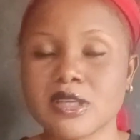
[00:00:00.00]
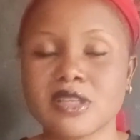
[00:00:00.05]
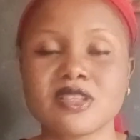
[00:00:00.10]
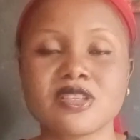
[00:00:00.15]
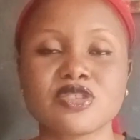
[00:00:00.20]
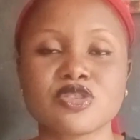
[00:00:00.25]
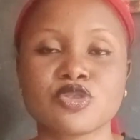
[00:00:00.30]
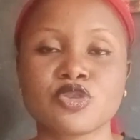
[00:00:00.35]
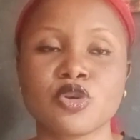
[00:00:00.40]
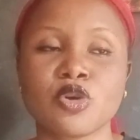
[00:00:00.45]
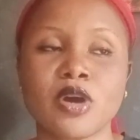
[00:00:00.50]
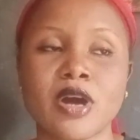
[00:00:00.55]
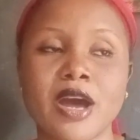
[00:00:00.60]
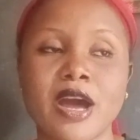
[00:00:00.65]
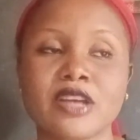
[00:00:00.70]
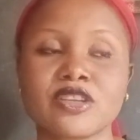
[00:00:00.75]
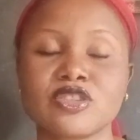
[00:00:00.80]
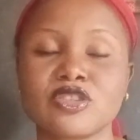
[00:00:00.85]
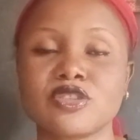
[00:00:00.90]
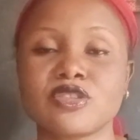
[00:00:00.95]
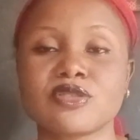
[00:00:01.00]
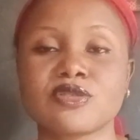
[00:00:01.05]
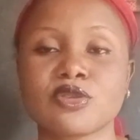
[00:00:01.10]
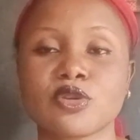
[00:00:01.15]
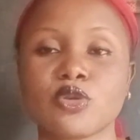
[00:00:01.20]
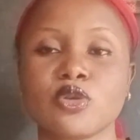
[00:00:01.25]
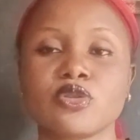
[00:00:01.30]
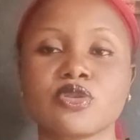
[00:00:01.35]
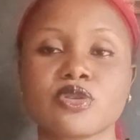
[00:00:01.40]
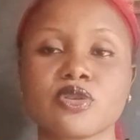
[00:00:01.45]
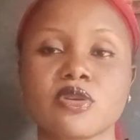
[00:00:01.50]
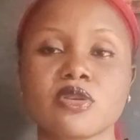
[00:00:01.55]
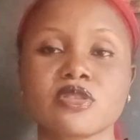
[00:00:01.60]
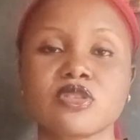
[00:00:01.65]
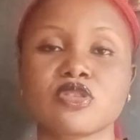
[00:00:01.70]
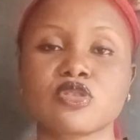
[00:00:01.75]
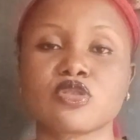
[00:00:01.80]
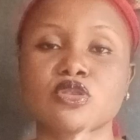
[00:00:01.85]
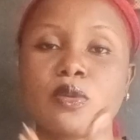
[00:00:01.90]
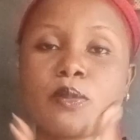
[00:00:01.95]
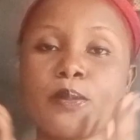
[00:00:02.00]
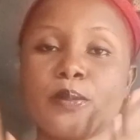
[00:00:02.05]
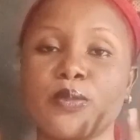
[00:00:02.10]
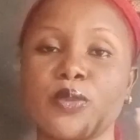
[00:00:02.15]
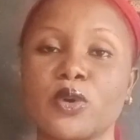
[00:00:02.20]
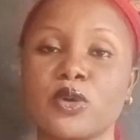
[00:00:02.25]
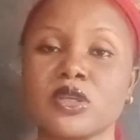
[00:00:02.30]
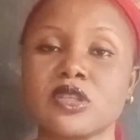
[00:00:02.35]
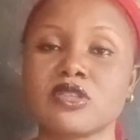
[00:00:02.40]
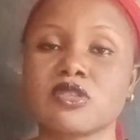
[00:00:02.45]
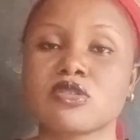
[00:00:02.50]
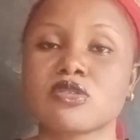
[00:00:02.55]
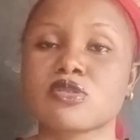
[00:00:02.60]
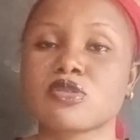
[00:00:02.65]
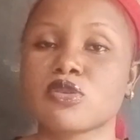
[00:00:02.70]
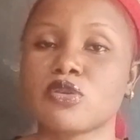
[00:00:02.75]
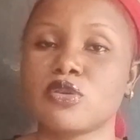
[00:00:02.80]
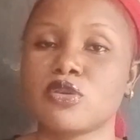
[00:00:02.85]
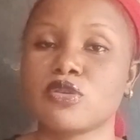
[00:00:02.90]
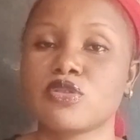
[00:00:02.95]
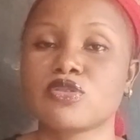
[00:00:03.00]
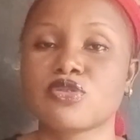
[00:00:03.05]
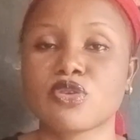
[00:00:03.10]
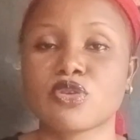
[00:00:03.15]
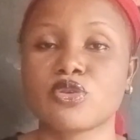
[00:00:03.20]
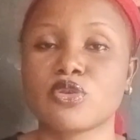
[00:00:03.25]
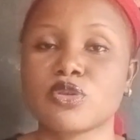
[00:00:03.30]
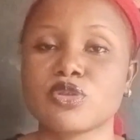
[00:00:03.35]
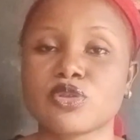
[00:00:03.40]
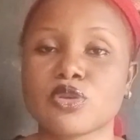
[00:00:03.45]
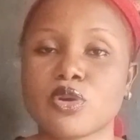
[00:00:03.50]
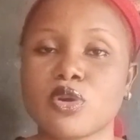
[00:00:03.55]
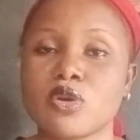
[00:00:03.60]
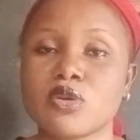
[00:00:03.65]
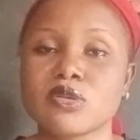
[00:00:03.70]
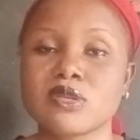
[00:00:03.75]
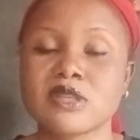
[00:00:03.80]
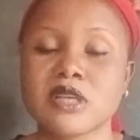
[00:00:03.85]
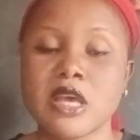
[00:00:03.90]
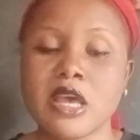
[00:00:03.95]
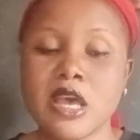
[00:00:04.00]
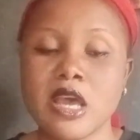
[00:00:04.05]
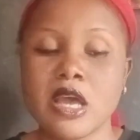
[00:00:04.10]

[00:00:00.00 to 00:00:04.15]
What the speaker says: It is not harsh, it is not going to cause sunburn, it's not going to cause